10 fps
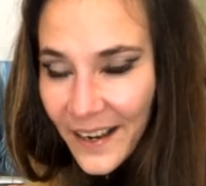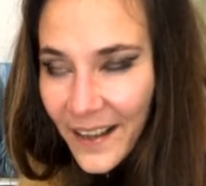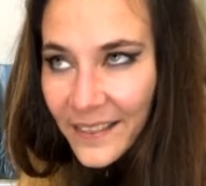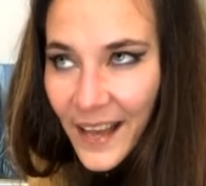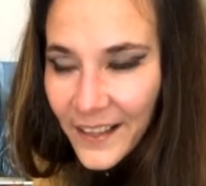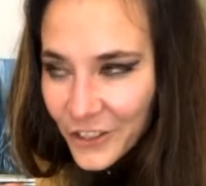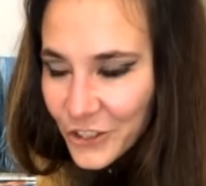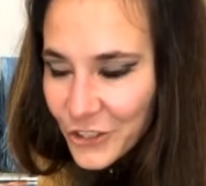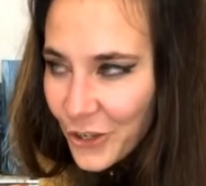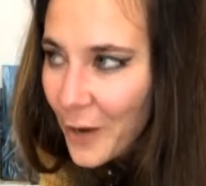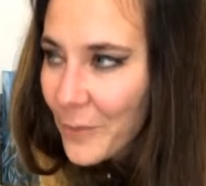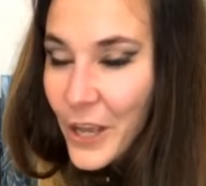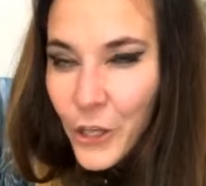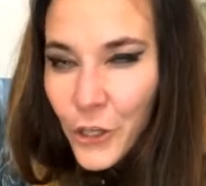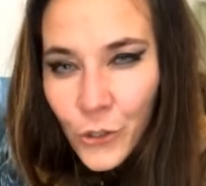There are
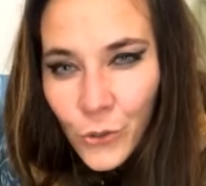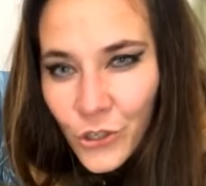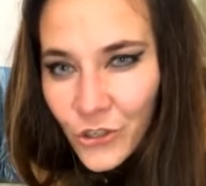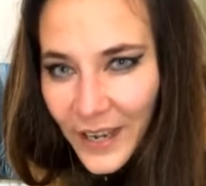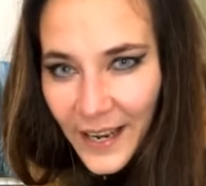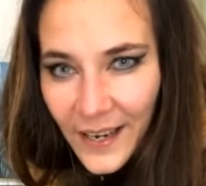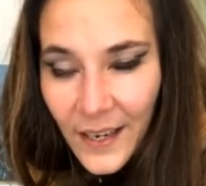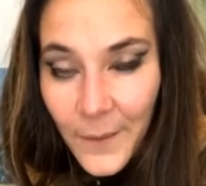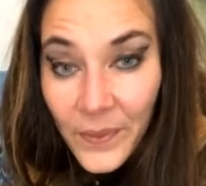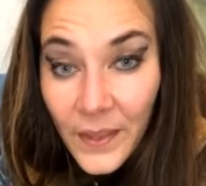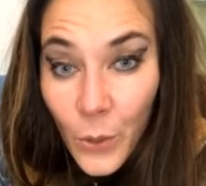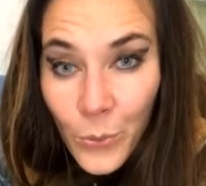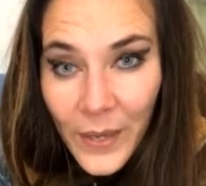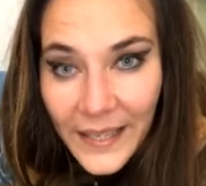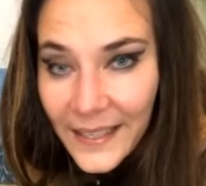thunderstorm, huge rain.
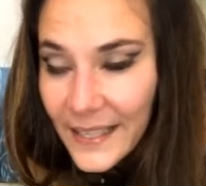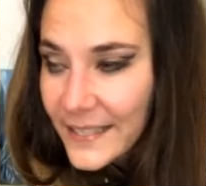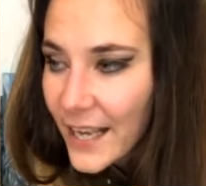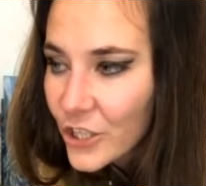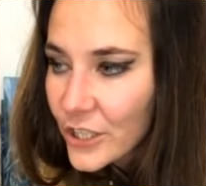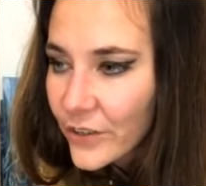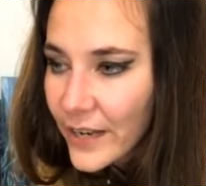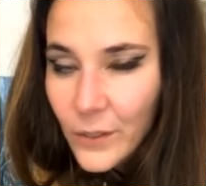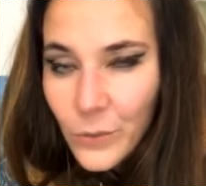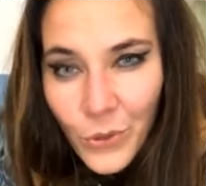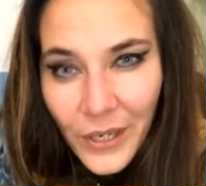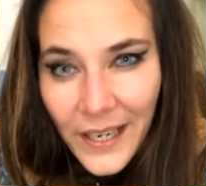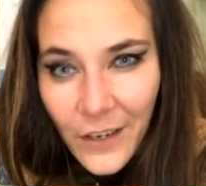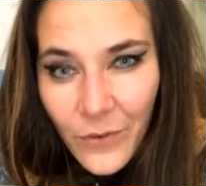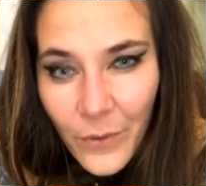The wind. It's actually a red
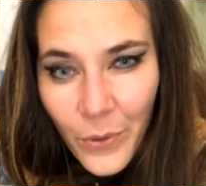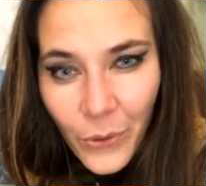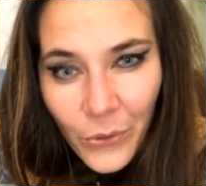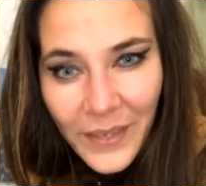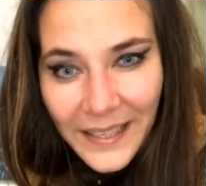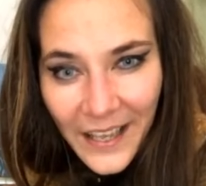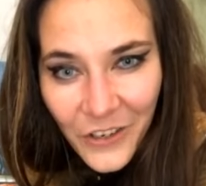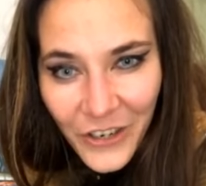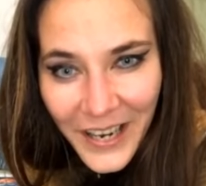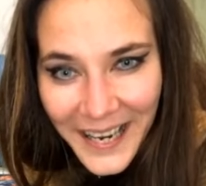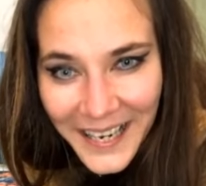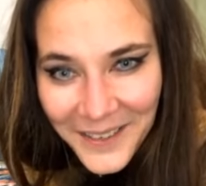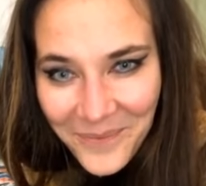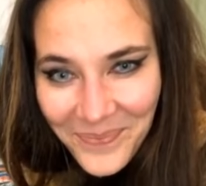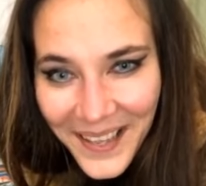warning for both wind and
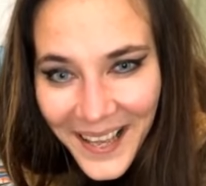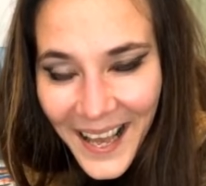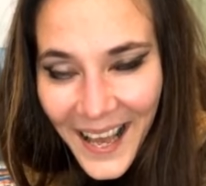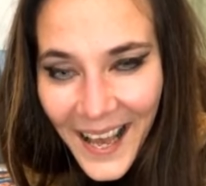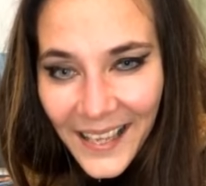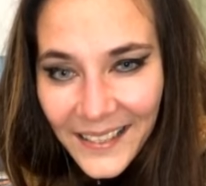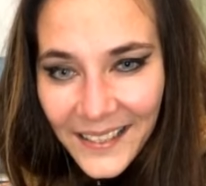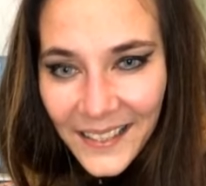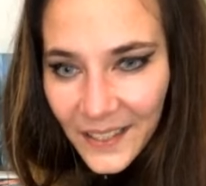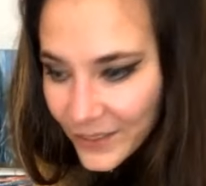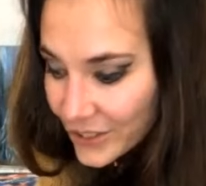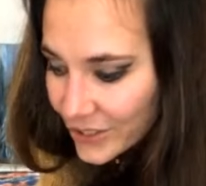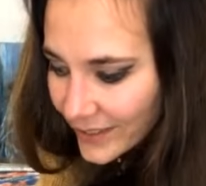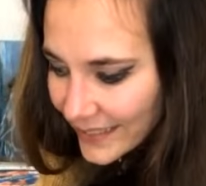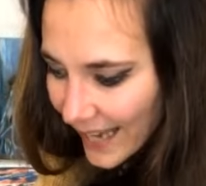rain. And
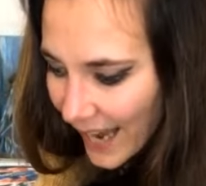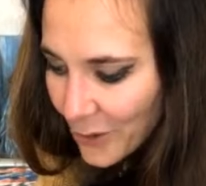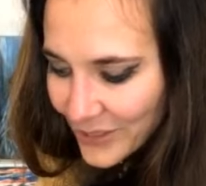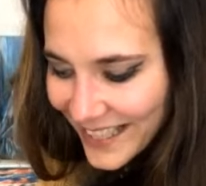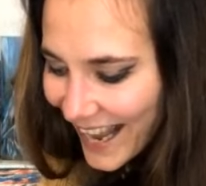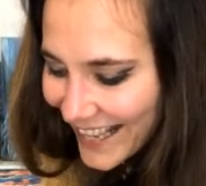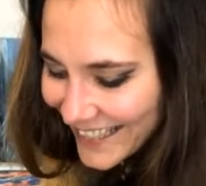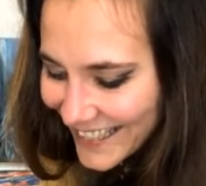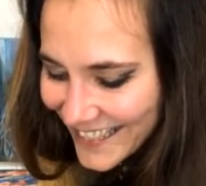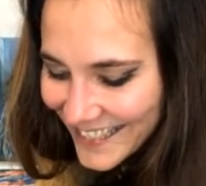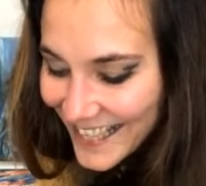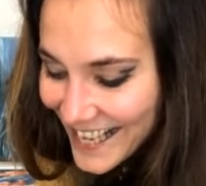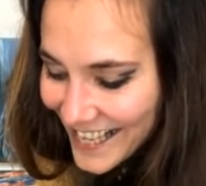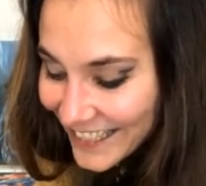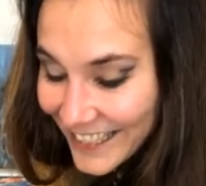so the outside is
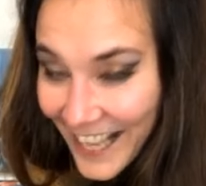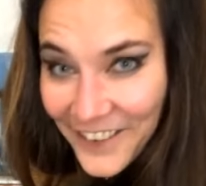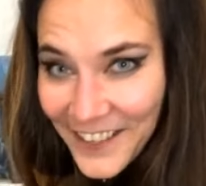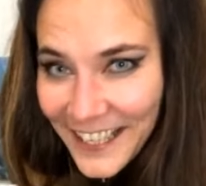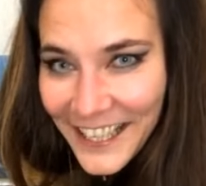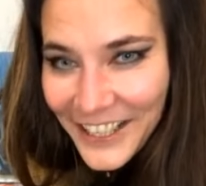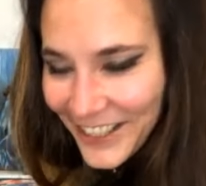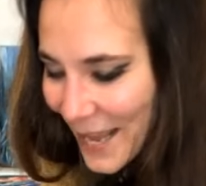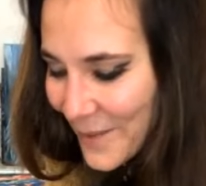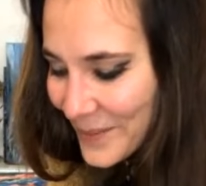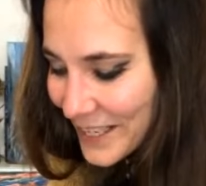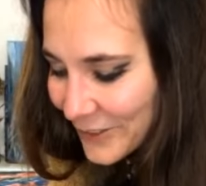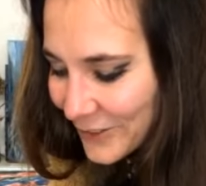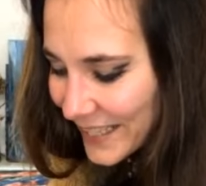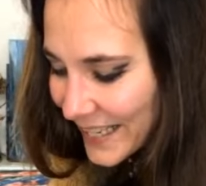definitely not
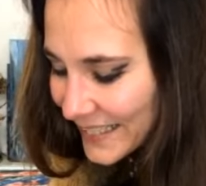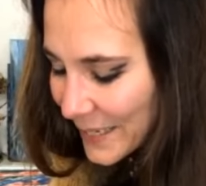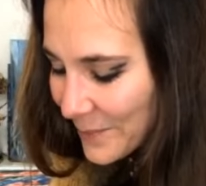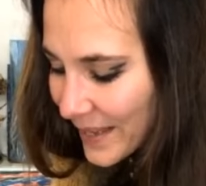happening today.